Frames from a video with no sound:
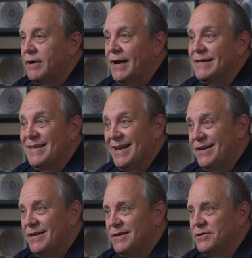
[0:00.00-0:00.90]
Heights had a
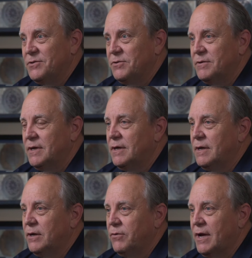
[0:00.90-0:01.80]
need to
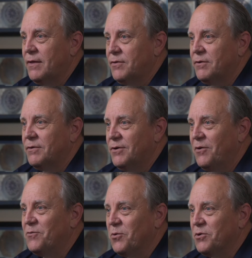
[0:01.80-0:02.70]
irrigate their
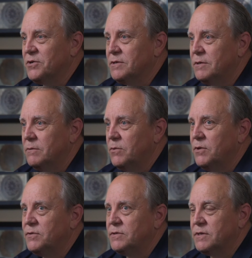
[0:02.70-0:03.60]
golf course
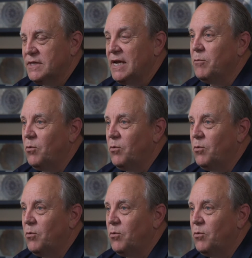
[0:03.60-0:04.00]
with sustainable